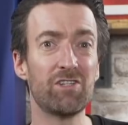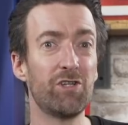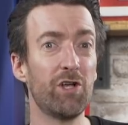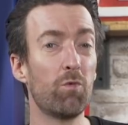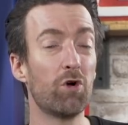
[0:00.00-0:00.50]
to
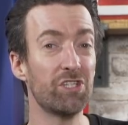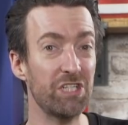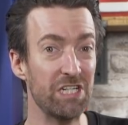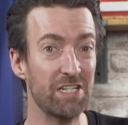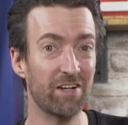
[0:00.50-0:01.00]
doing what
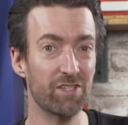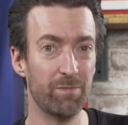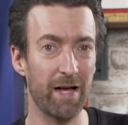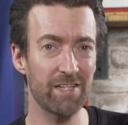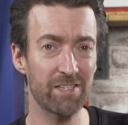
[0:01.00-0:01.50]
she does
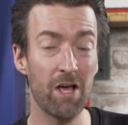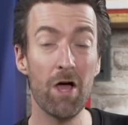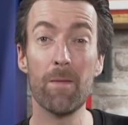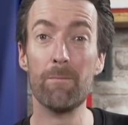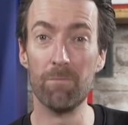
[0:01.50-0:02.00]
best,
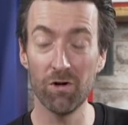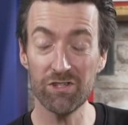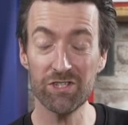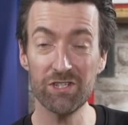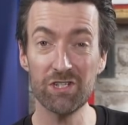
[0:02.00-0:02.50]

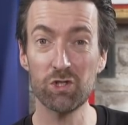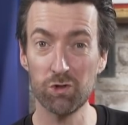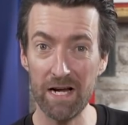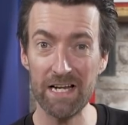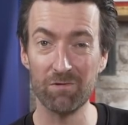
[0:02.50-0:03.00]
monster
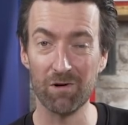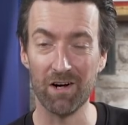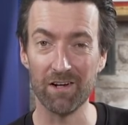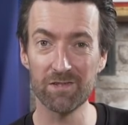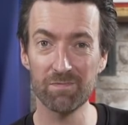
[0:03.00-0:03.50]
training
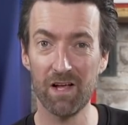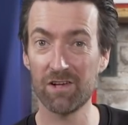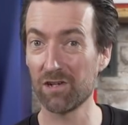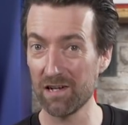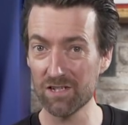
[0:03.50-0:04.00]
rides.
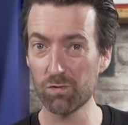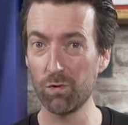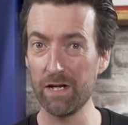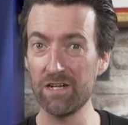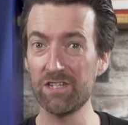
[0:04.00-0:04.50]
So last
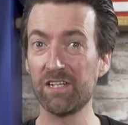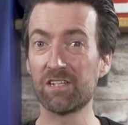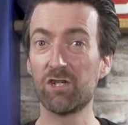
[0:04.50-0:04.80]
week, she did a